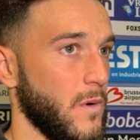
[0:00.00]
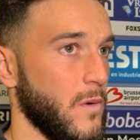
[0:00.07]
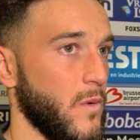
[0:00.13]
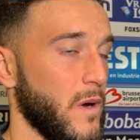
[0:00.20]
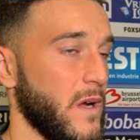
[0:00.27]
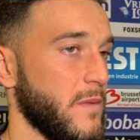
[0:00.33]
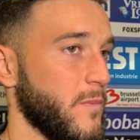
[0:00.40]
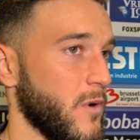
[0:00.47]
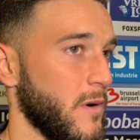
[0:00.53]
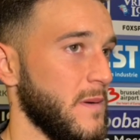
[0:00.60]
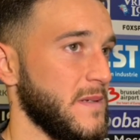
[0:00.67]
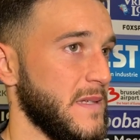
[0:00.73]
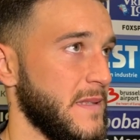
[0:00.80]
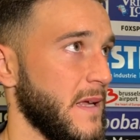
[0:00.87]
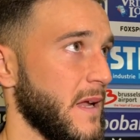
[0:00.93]
we had
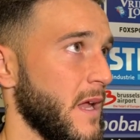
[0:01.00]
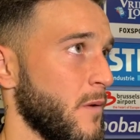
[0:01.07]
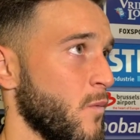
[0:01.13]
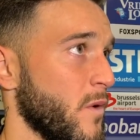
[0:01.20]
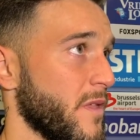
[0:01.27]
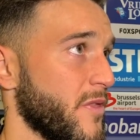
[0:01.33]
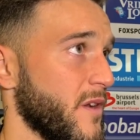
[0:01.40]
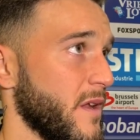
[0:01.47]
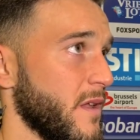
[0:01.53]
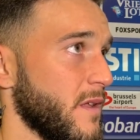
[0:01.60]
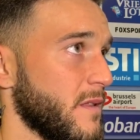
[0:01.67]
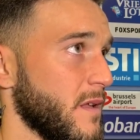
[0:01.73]
problems in the game with three